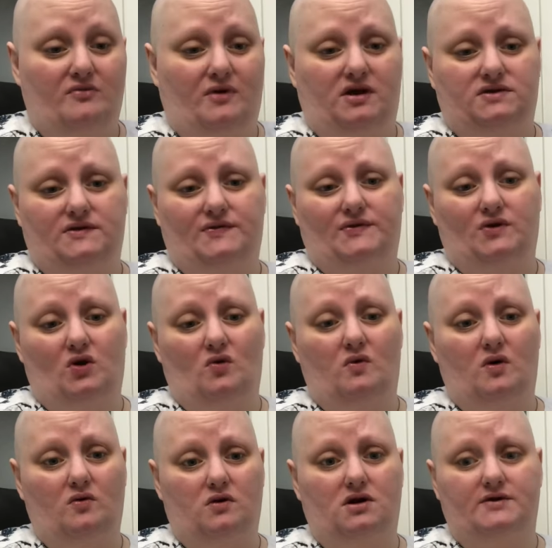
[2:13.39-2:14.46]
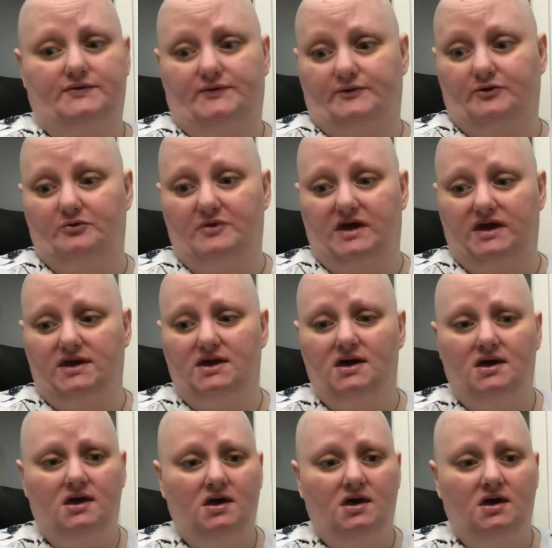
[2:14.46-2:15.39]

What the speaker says: I just know what works for me.